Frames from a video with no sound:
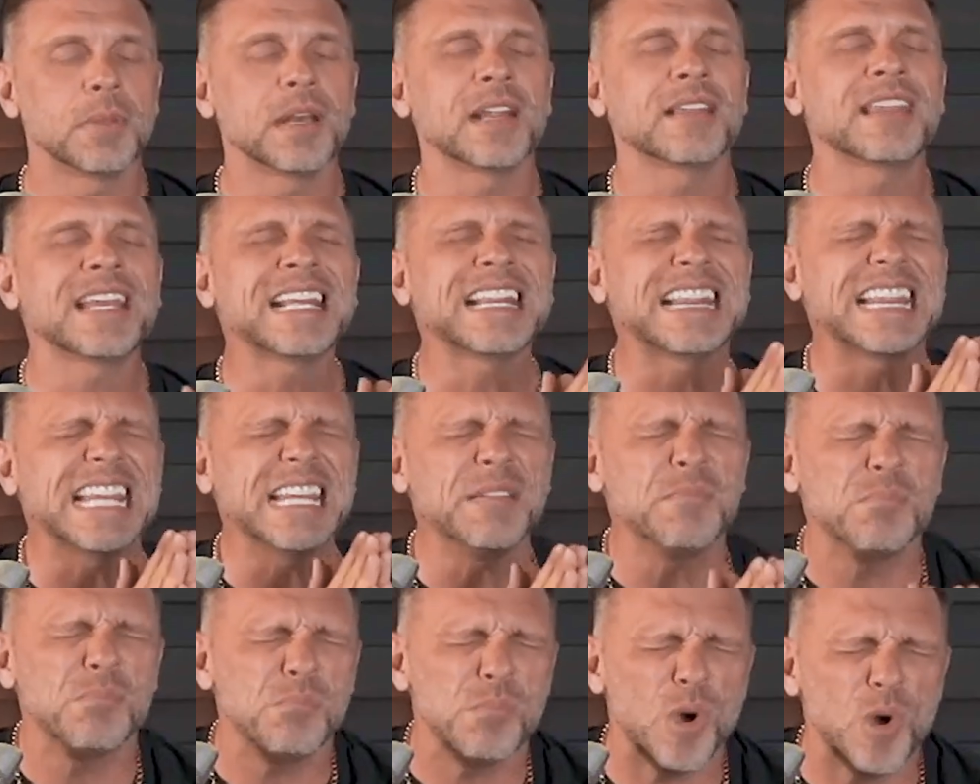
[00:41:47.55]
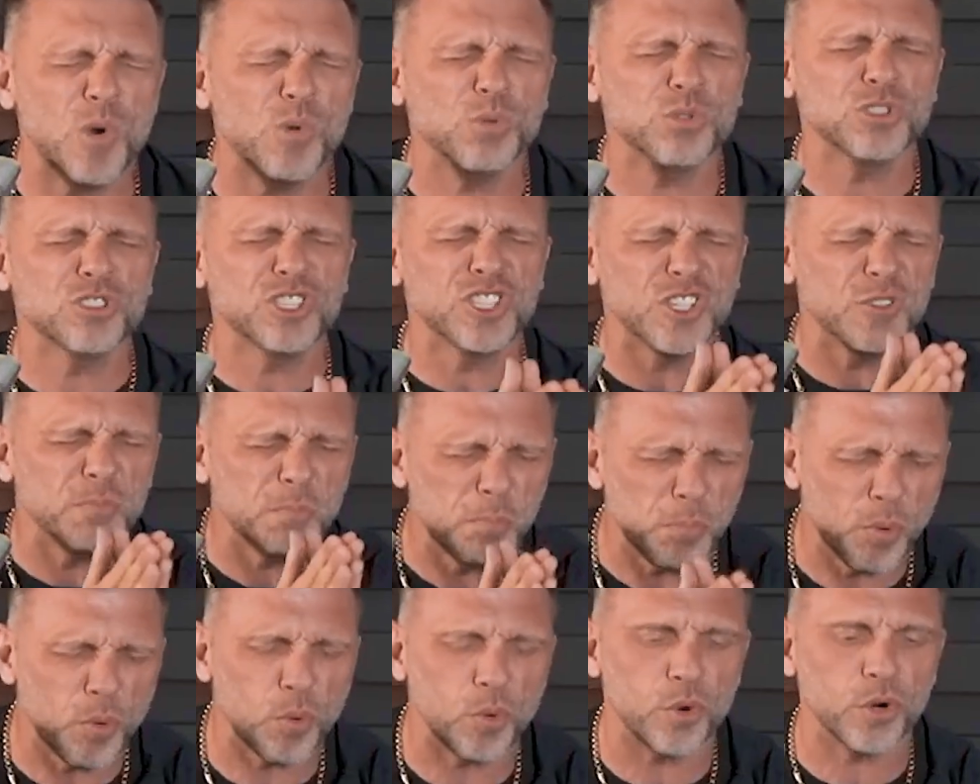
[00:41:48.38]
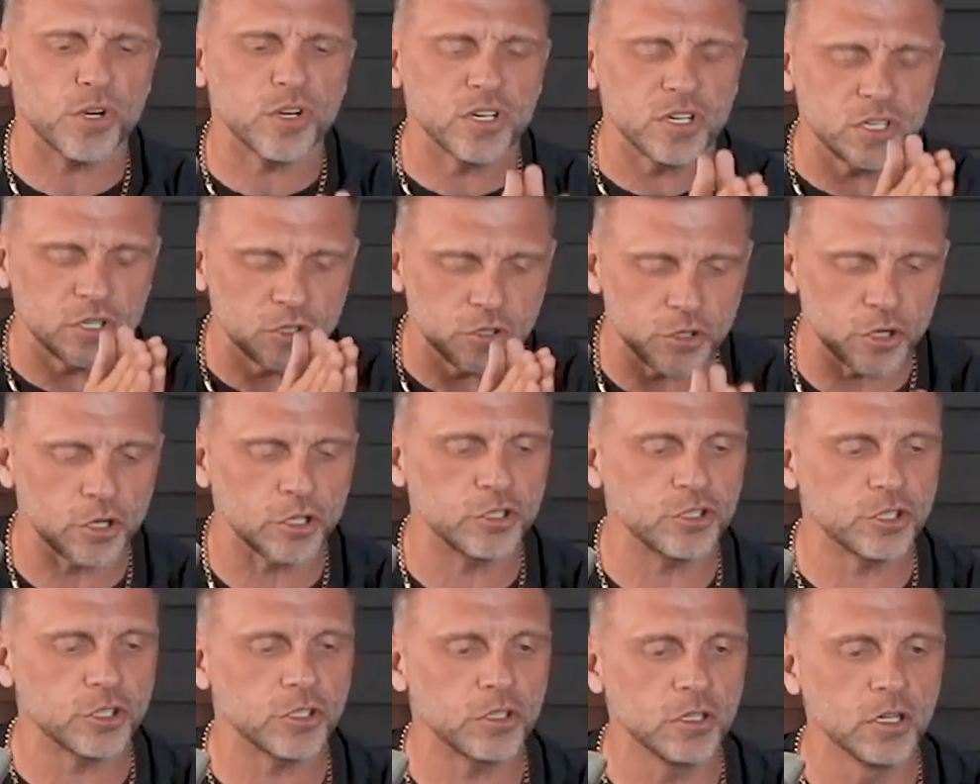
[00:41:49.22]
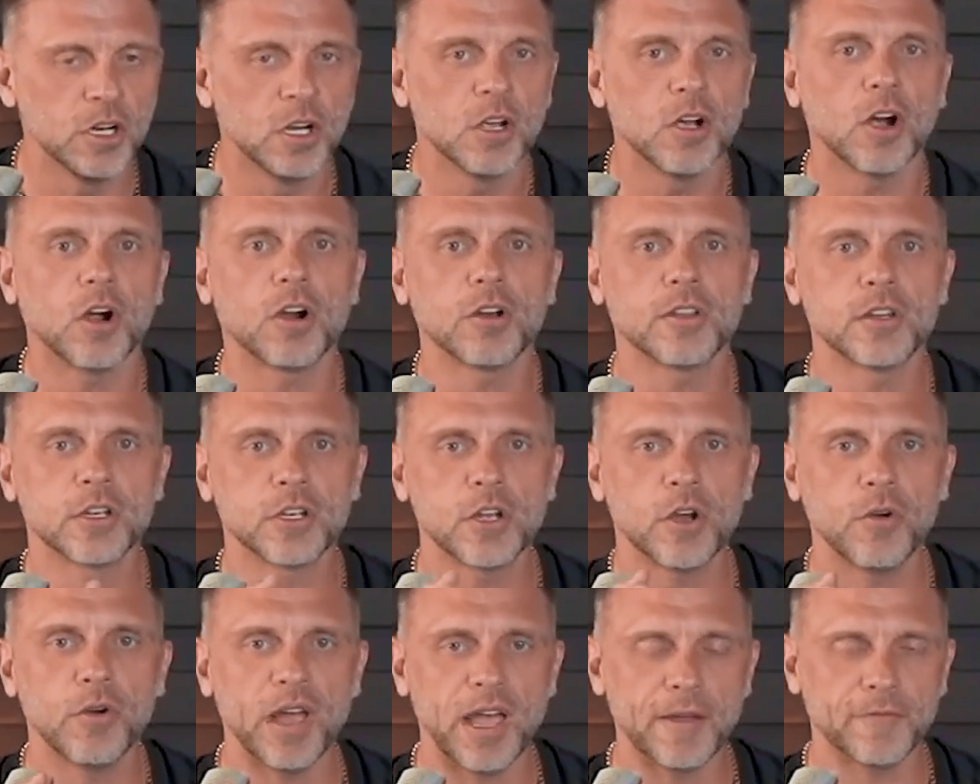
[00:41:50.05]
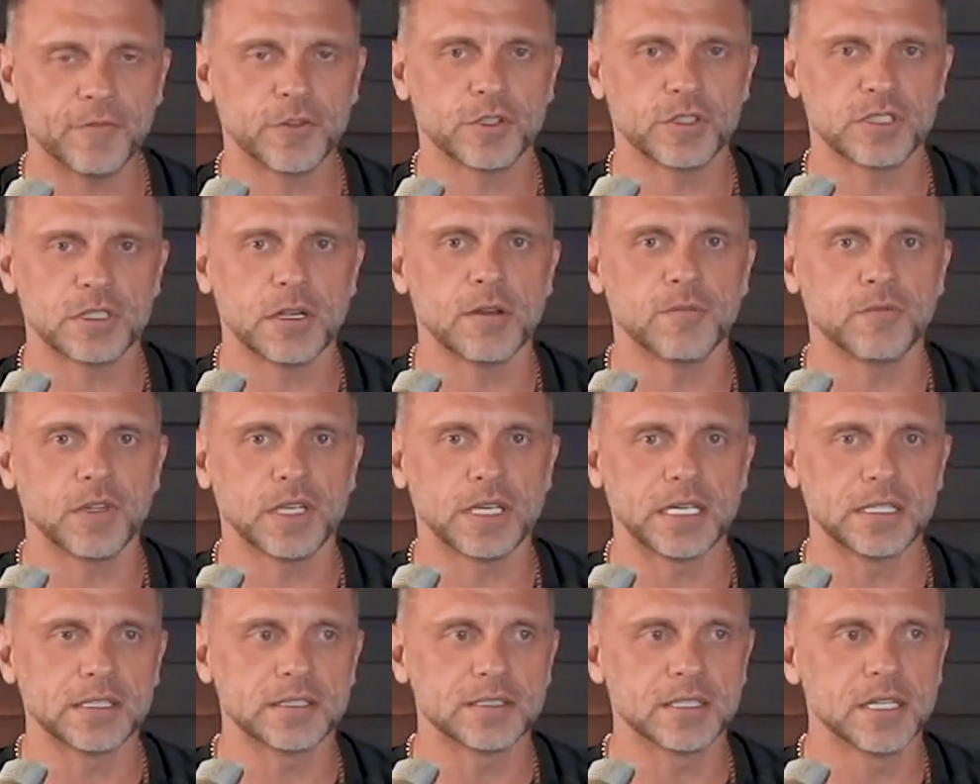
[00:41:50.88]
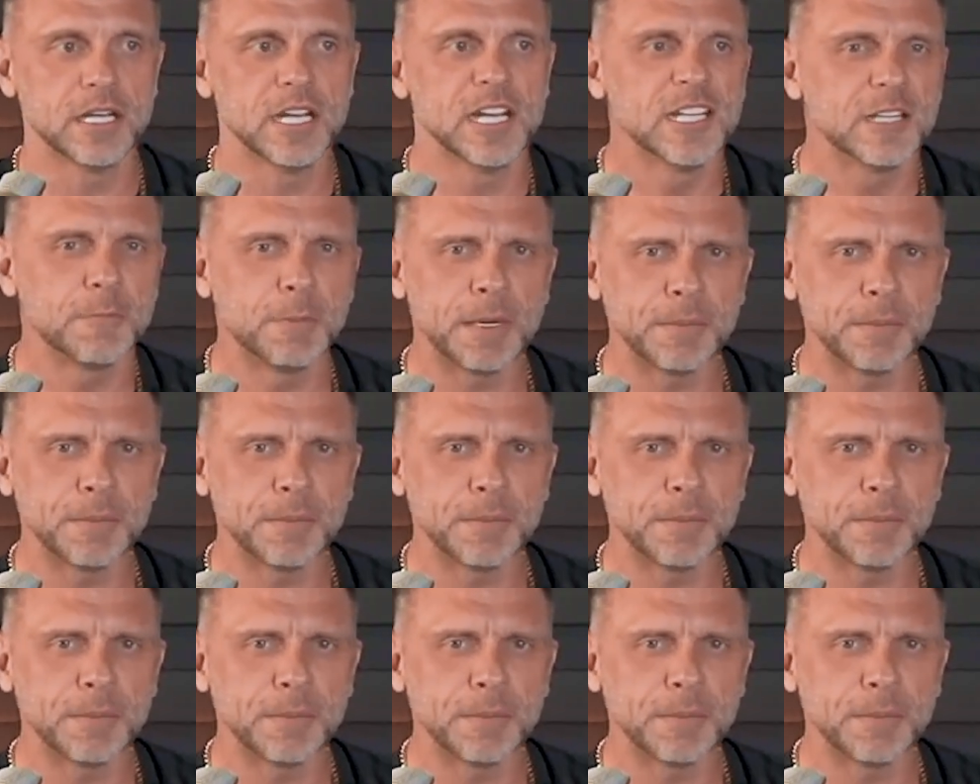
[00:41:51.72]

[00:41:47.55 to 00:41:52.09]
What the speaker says: But I think the most important nurture are the go F yourself leads.